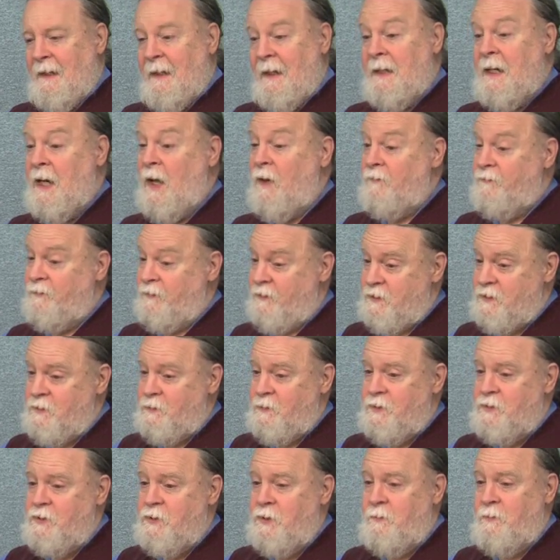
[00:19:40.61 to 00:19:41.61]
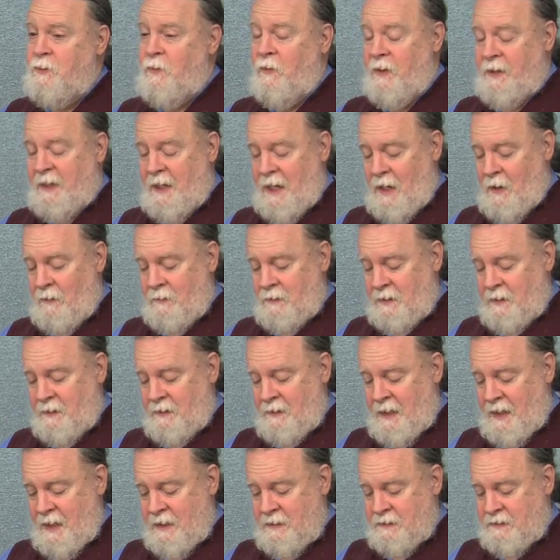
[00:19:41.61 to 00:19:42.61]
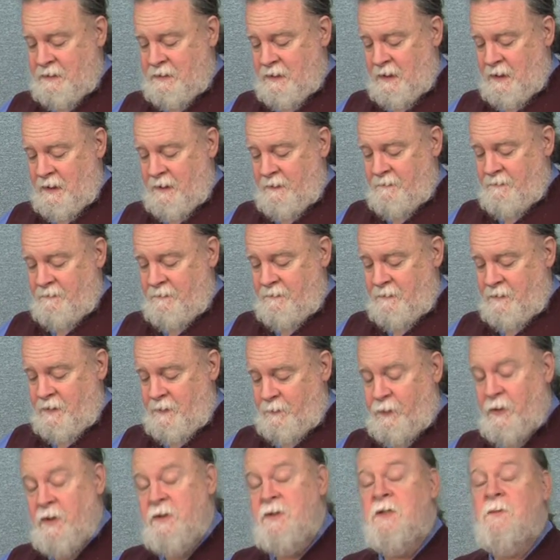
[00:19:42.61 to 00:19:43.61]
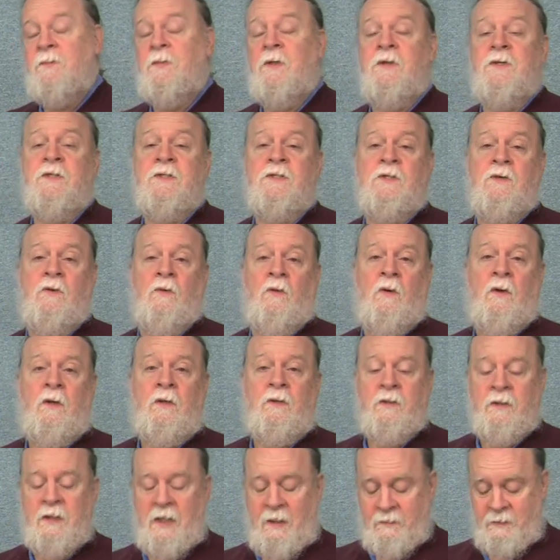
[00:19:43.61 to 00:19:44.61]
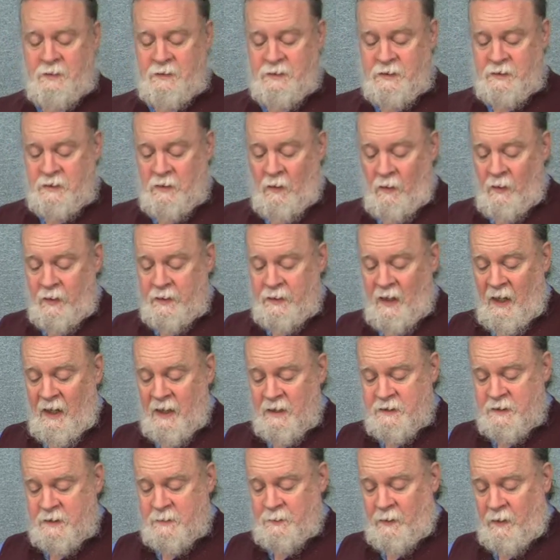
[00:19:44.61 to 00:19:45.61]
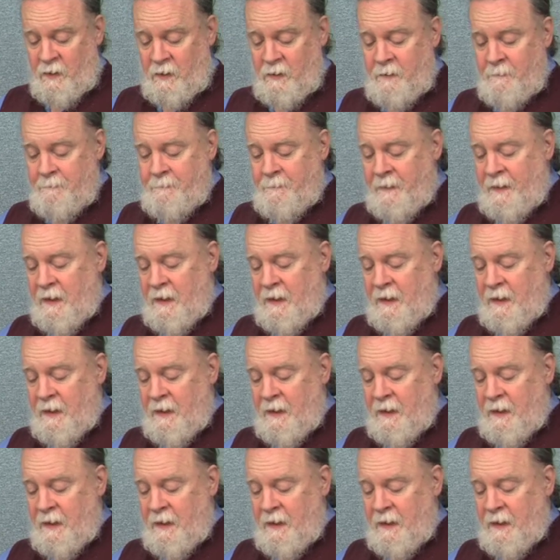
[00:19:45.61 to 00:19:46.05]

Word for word: Now, first, we should point out that um, the principal of the school, her name was Dawn Hochsprung,